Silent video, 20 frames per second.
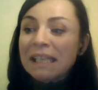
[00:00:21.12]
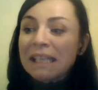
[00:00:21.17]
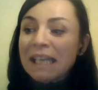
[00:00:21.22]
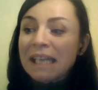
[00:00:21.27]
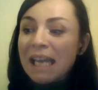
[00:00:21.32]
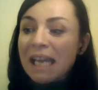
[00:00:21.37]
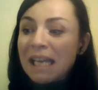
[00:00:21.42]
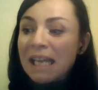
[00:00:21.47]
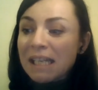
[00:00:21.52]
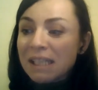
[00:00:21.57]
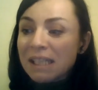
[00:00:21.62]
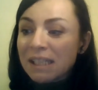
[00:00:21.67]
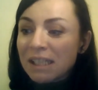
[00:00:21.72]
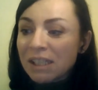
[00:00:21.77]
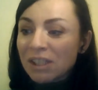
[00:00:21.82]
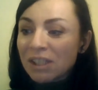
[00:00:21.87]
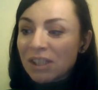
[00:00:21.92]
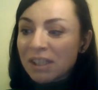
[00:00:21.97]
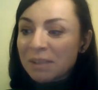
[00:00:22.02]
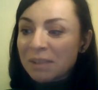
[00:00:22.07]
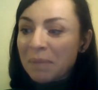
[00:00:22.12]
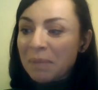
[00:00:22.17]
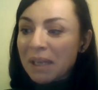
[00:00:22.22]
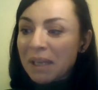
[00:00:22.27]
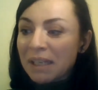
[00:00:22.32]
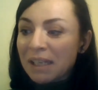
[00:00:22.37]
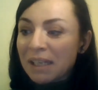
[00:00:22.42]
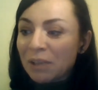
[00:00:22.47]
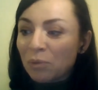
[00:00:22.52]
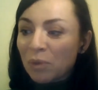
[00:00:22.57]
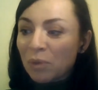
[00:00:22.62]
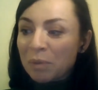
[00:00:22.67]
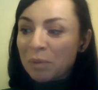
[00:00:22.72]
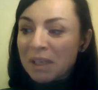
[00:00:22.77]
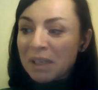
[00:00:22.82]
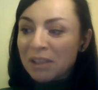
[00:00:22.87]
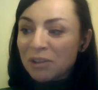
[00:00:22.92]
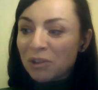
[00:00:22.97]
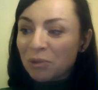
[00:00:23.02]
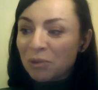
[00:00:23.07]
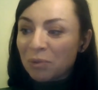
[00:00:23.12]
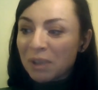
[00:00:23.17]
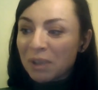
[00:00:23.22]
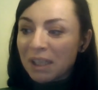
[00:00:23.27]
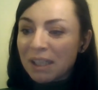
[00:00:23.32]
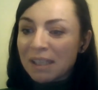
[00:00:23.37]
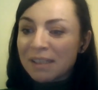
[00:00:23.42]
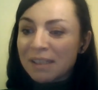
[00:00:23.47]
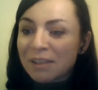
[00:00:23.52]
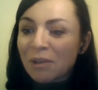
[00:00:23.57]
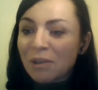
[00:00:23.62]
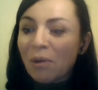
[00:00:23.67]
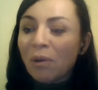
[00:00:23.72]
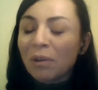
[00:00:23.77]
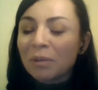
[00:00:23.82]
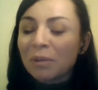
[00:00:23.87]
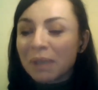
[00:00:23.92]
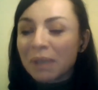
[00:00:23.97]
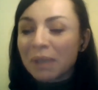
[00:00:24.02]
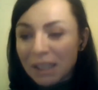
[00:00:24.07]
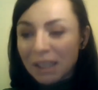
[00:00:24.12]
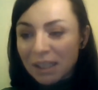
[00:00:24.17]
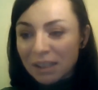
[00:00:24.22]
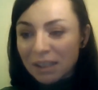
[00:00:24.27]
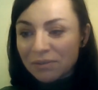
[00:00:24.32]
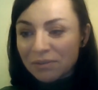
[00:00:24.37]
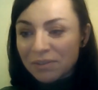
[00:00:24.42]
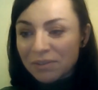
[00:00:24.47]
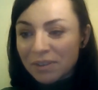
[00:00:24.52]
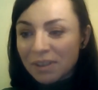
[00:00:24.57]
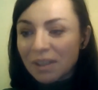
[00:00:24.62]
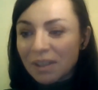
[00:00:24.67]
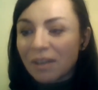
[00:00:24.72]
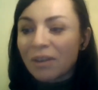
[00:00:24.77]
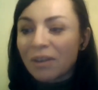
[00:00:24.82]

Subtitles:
and teaches men and women to release all beliefs,